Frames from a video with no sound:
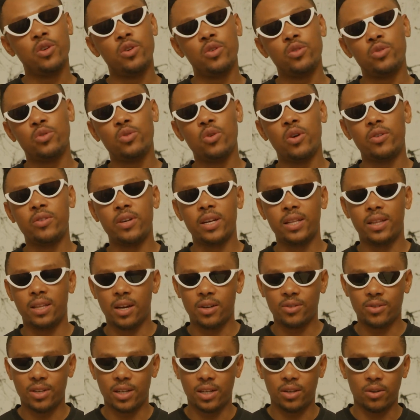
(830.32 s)

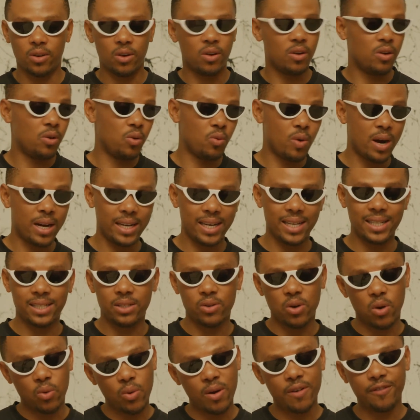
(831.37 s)
200,000 or 180
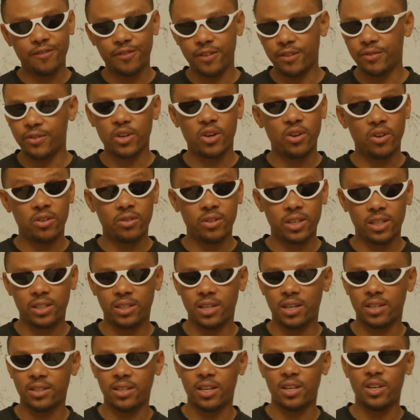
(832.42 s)
or 150 or
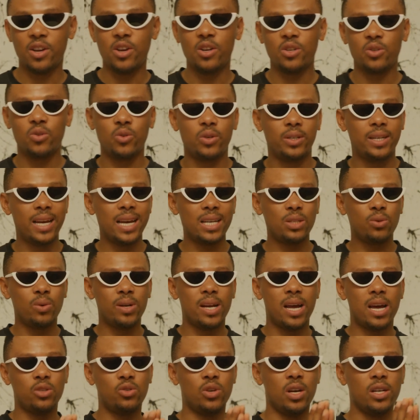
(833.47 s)
100,000. So that's when
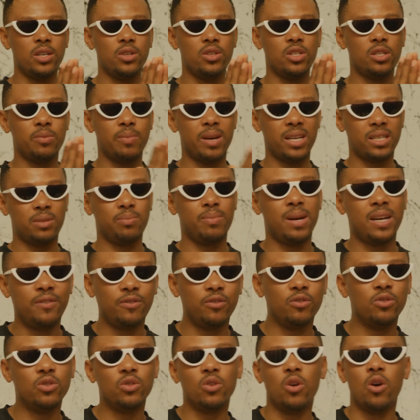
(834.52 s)
I actually use my
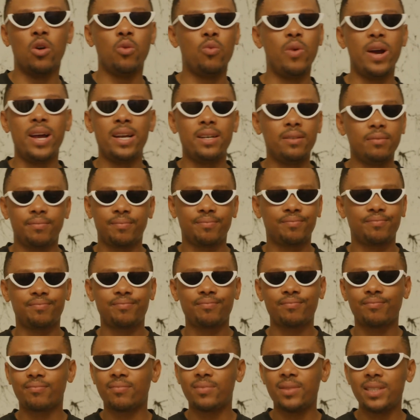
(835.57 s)
smartphones, or when
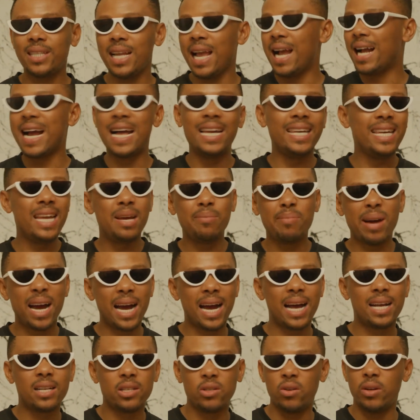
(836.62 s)
I can't lay my
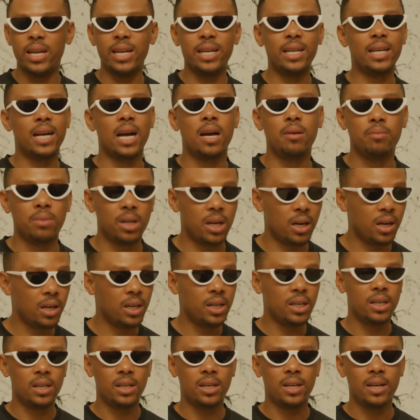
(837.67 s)
hands on any camera
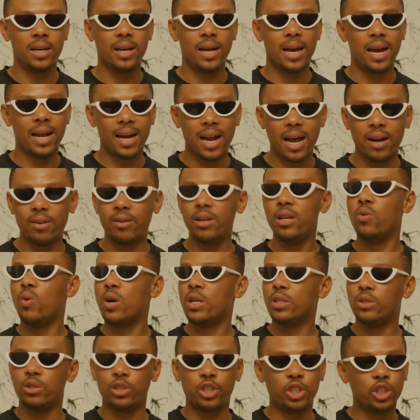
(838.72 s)
and I really
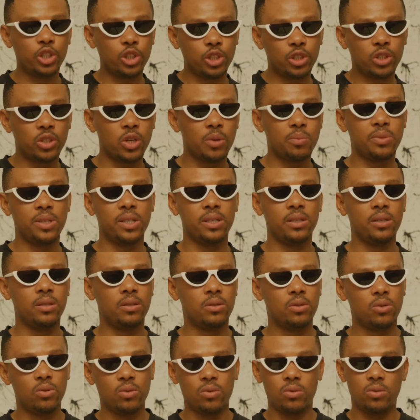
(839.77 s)
want to shoot something.
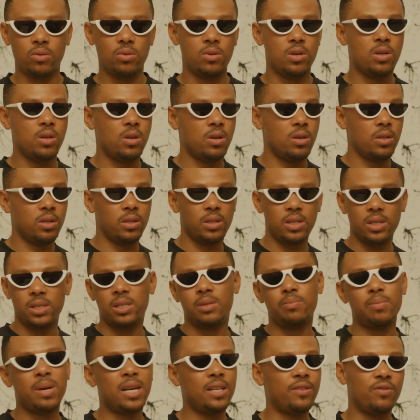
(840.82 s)
So these
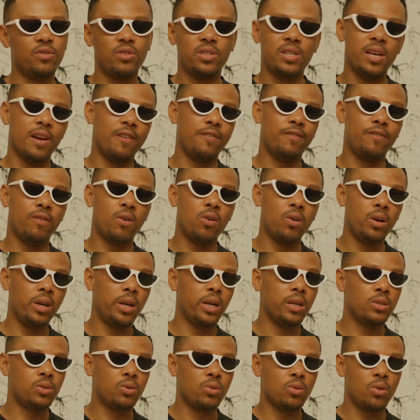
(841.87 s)
smartphones, they are
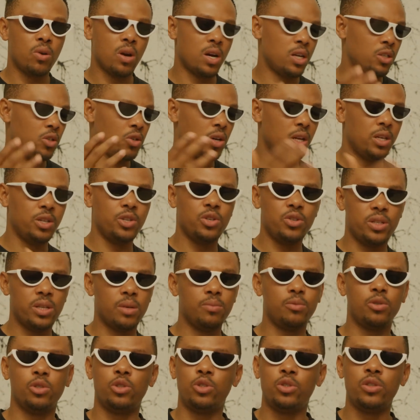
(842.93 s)
4K. So I actually use them
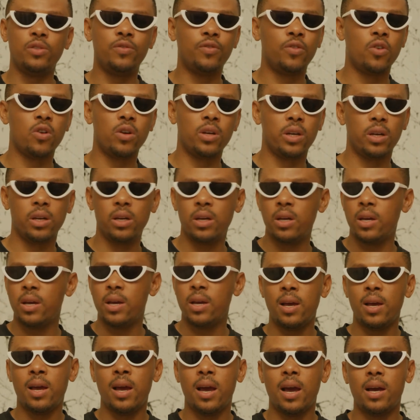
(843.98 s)
to shoot 4K
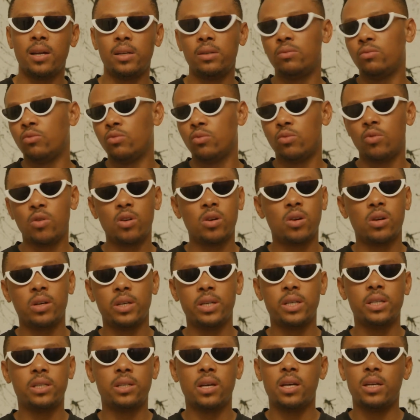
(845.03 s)
and work on
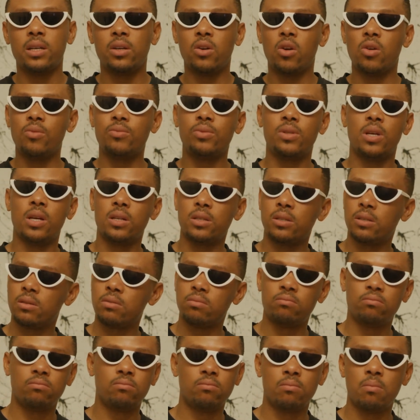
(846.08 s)
it, and it comes out,
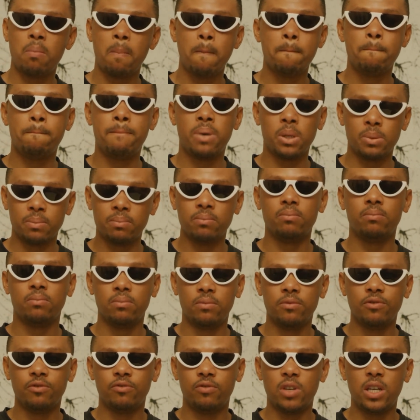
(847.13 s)
boom,
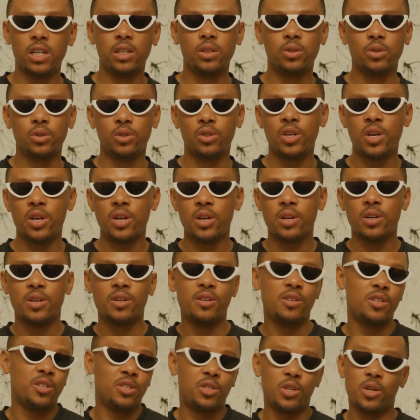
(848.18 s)
very good.
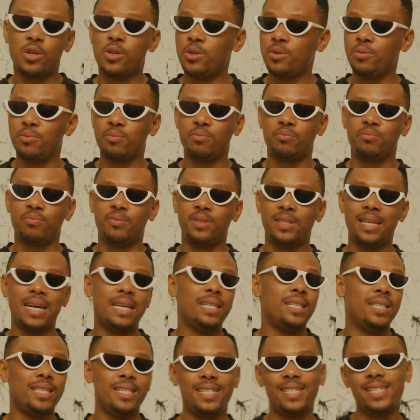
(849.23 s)
So
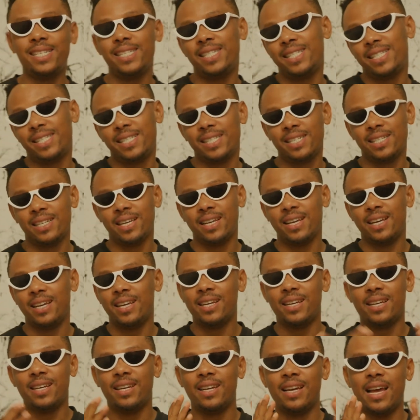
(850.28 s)
that is it.
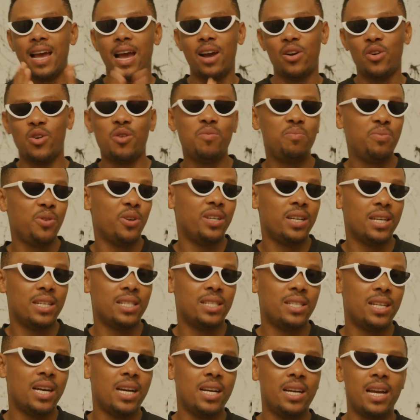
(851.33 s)
I hope you
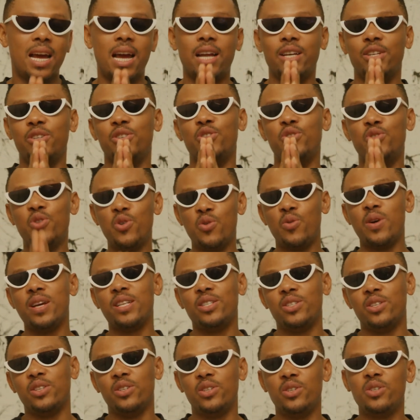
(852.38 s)
understand and you know when
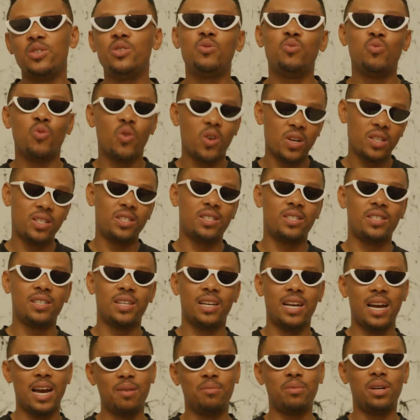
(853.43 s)
to use what
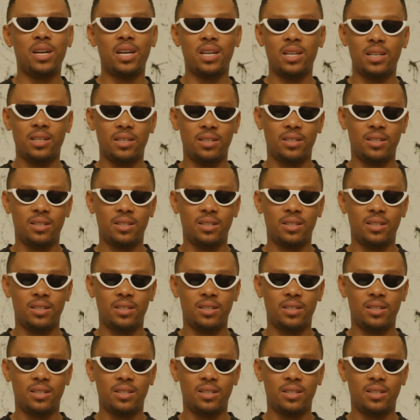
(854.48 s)
camera